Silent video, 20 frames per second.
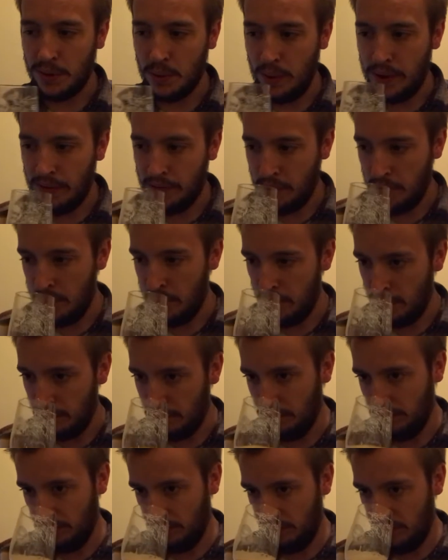sweet fruit.
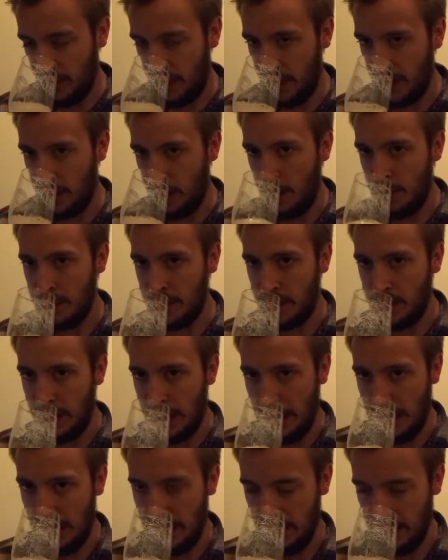And then closer,
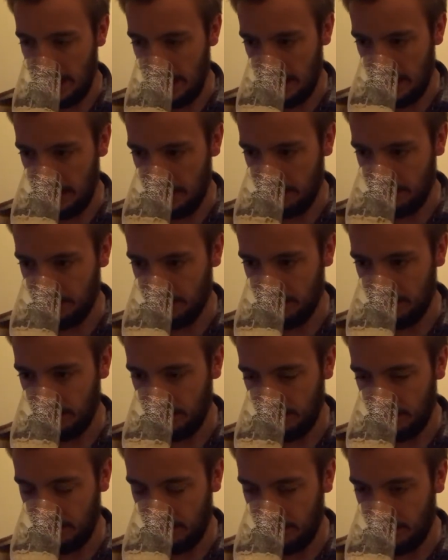
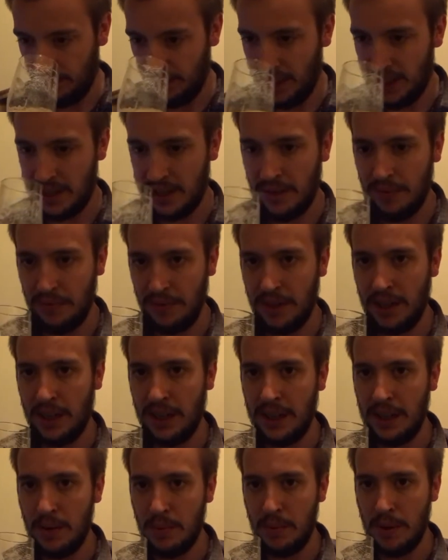there's something a
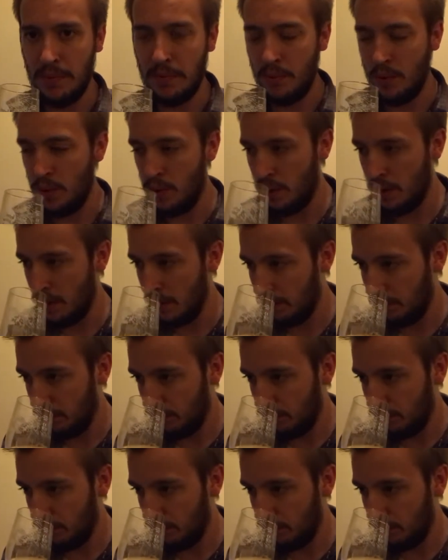little bit more.